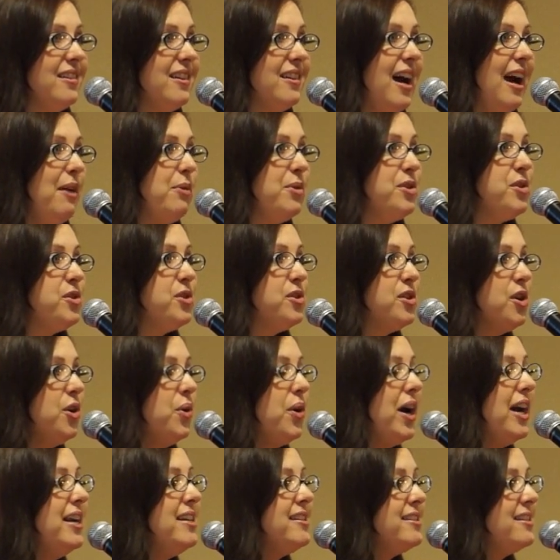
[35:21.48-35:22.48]
I was
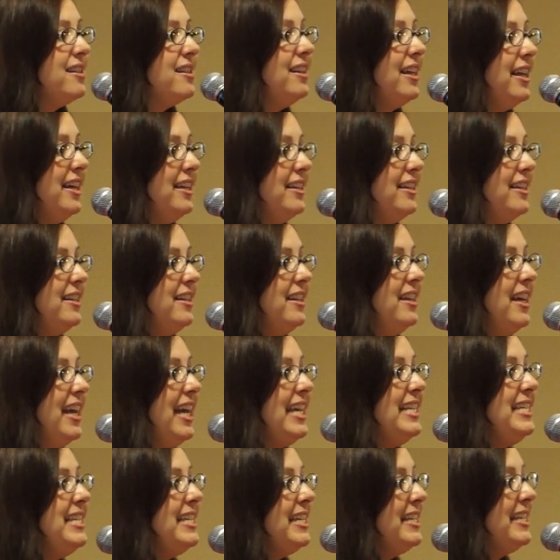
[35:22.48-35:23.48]
so isolated
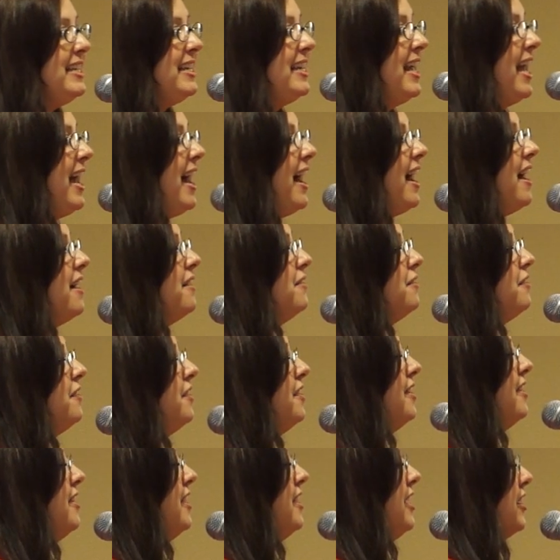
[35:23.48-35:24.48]
and didn't
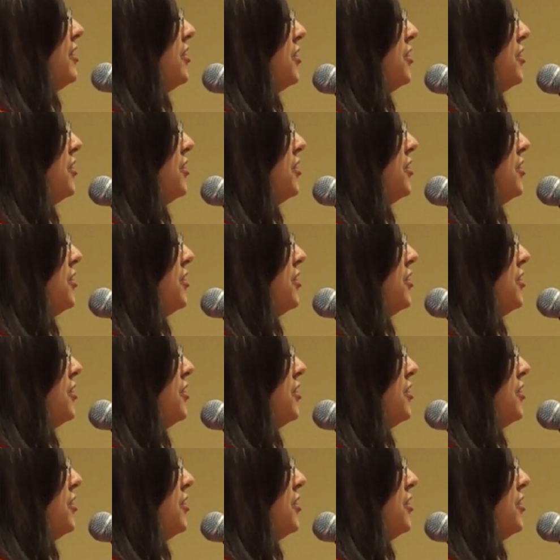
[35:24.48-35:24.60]
have the